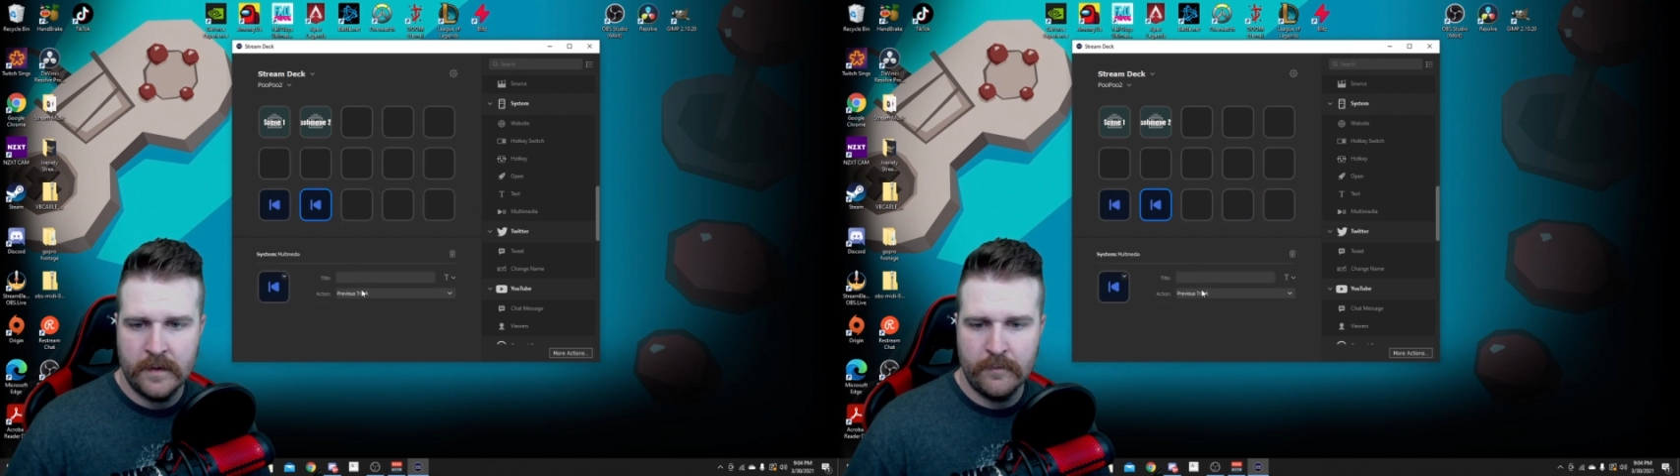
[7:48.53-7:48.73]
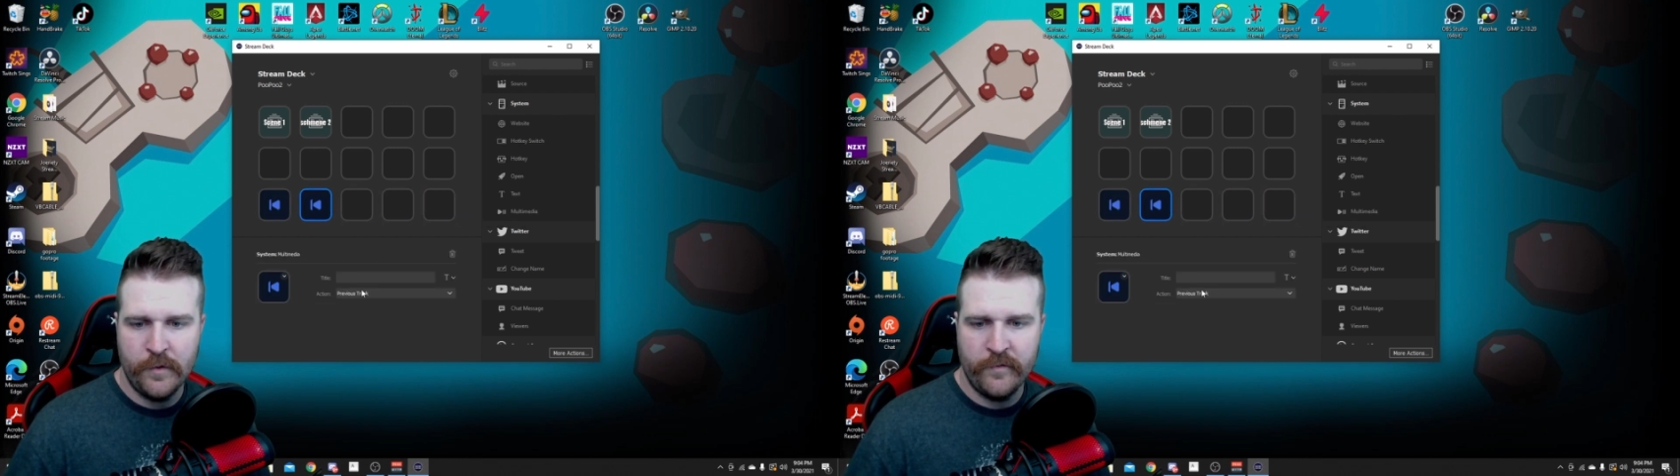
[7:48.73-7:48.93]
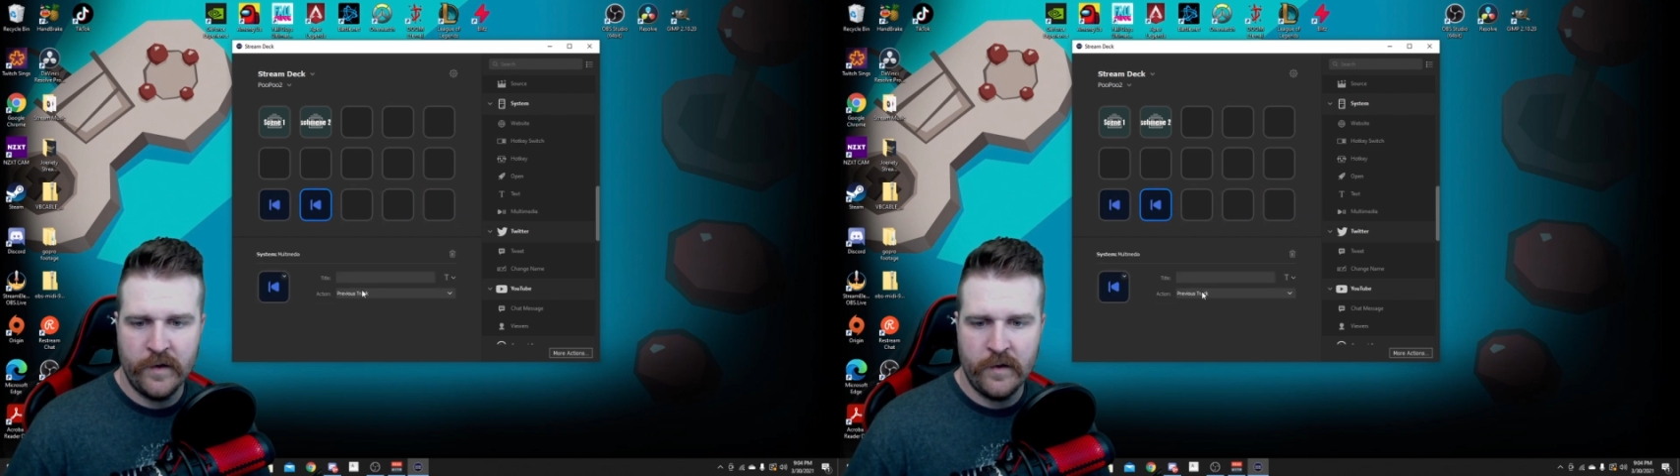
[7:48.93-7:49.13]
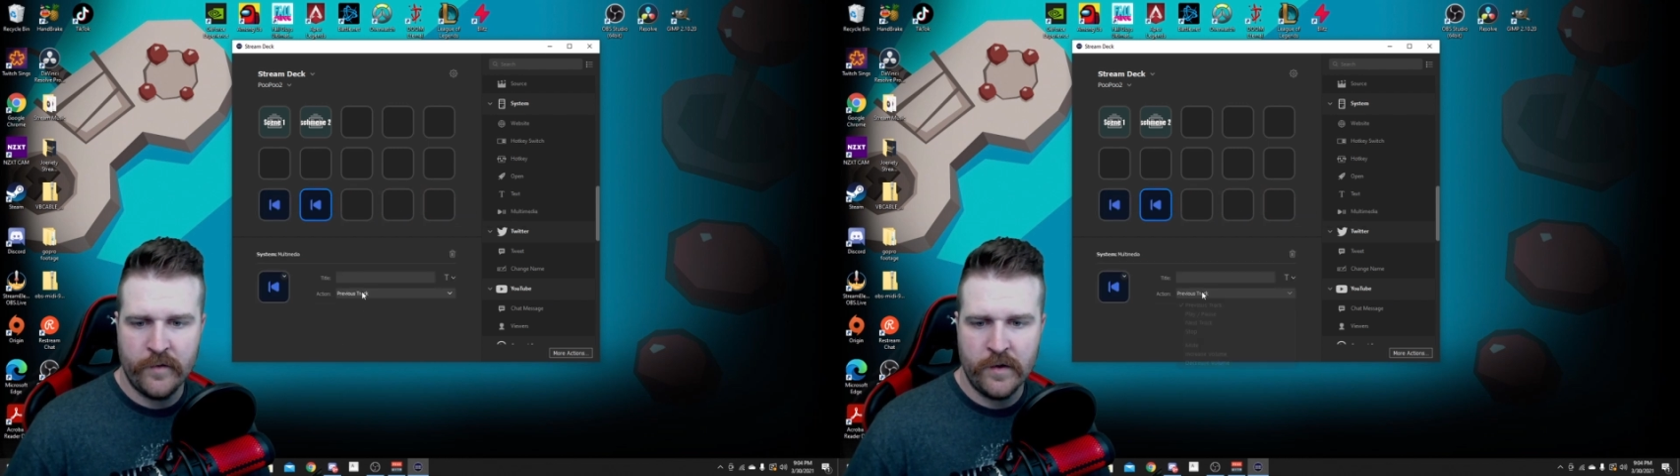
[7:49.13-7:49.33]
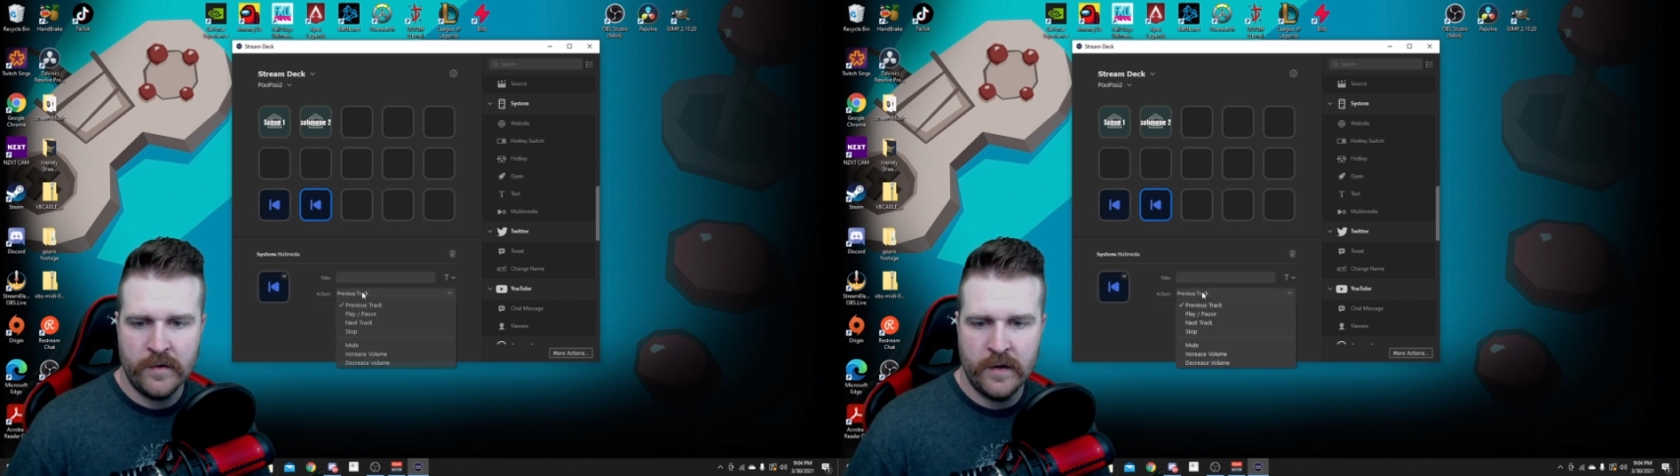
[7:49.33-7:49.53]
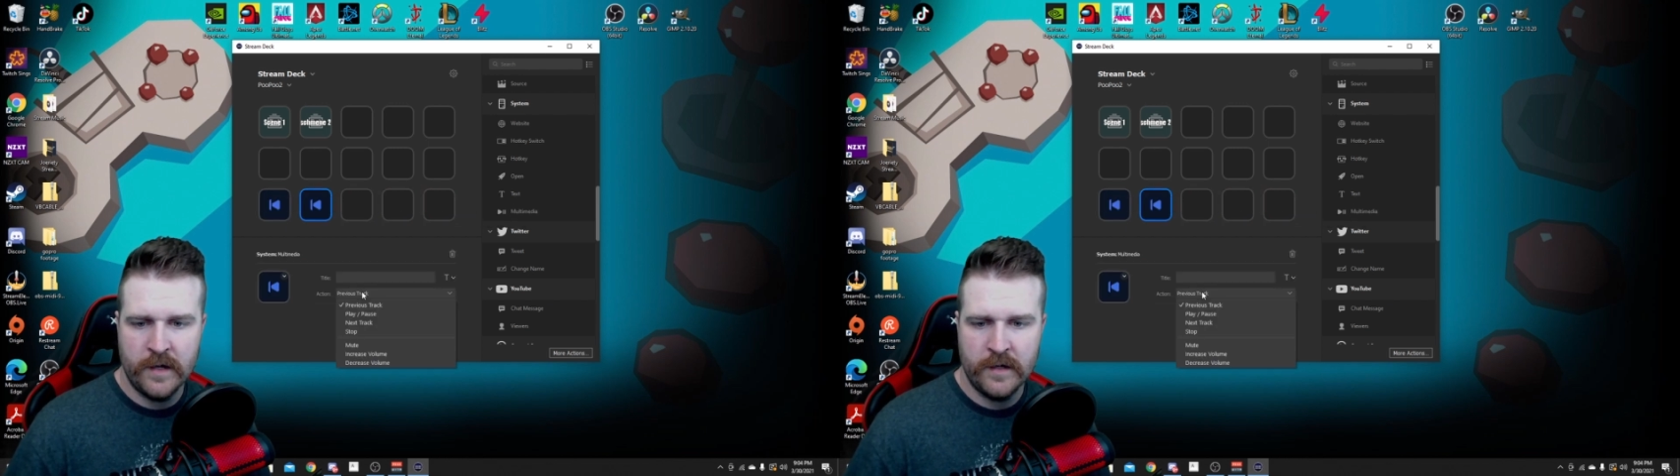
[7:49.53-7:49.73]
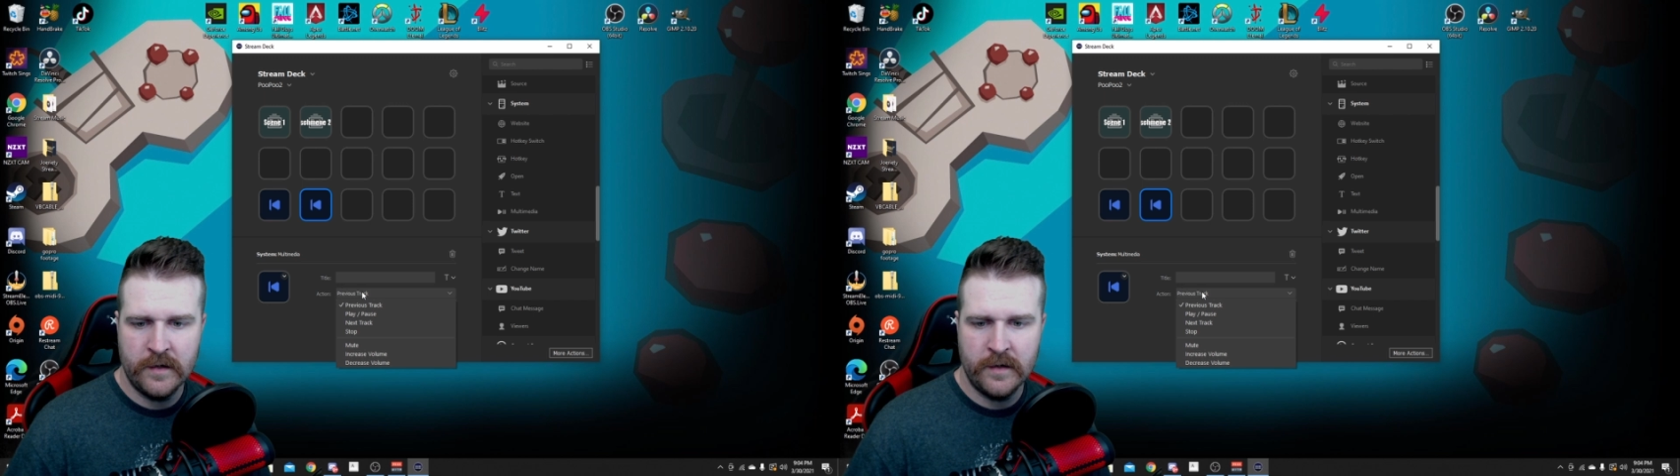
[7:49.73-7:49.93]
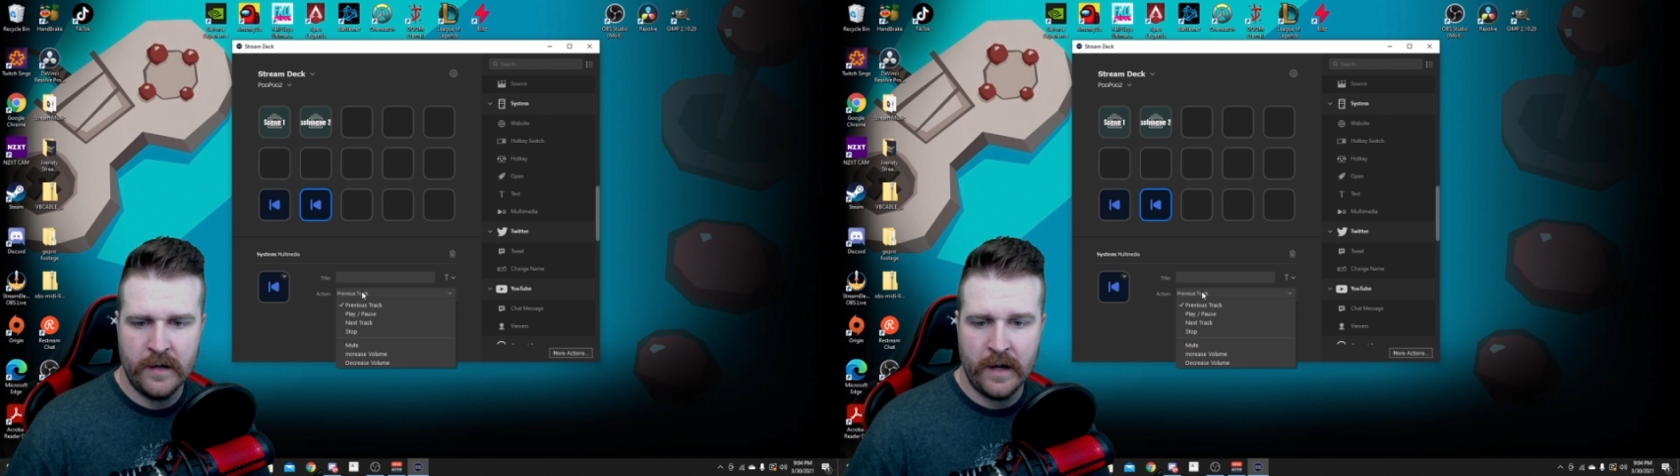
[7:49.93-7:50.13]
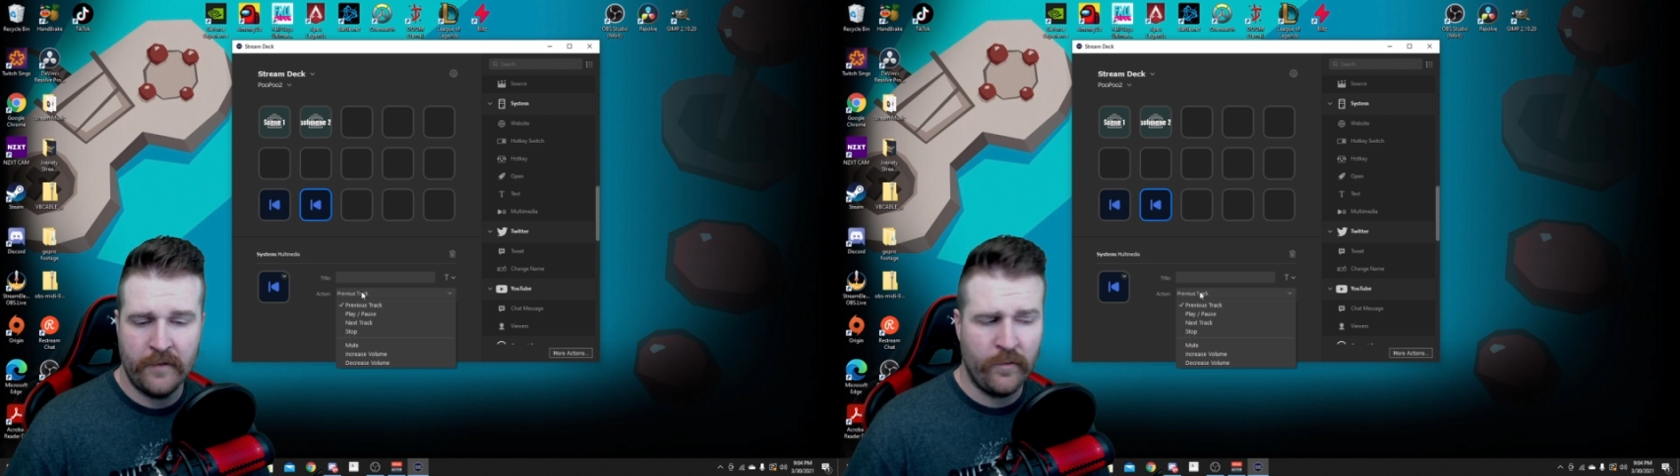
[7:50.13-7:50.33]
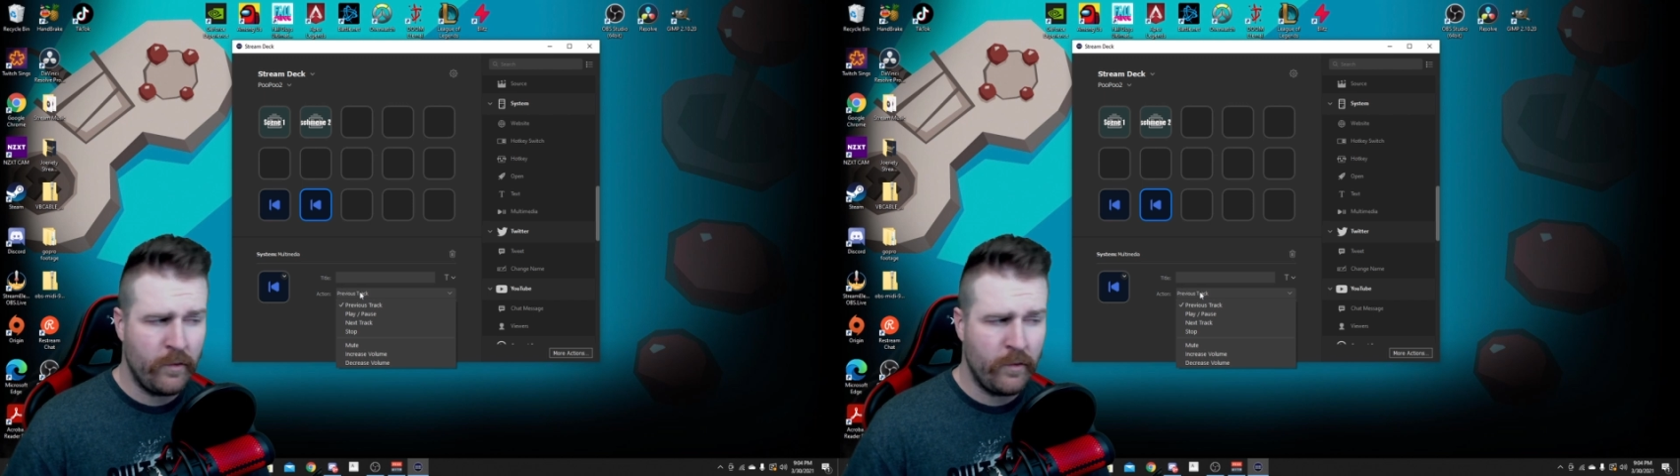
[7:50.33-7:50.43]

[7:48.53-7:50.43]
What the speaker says: Move it over. And if we